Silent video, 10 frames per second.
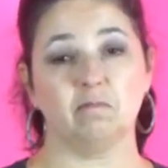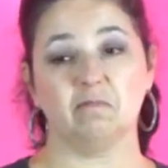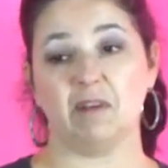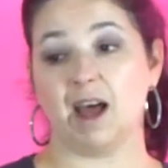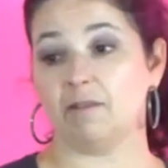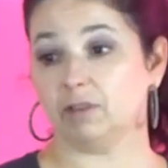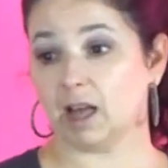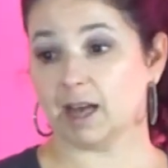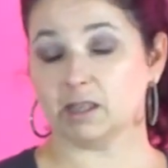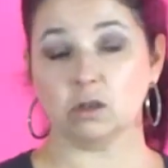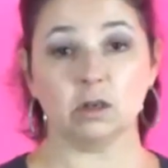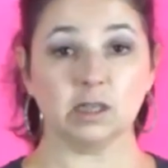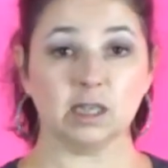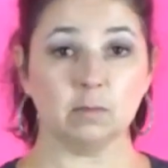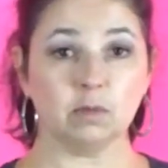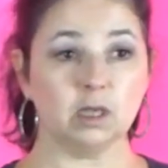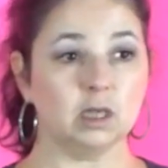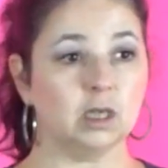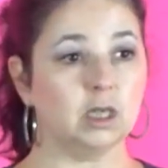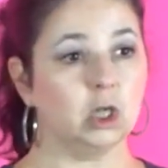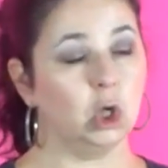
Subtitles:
5 likes on something,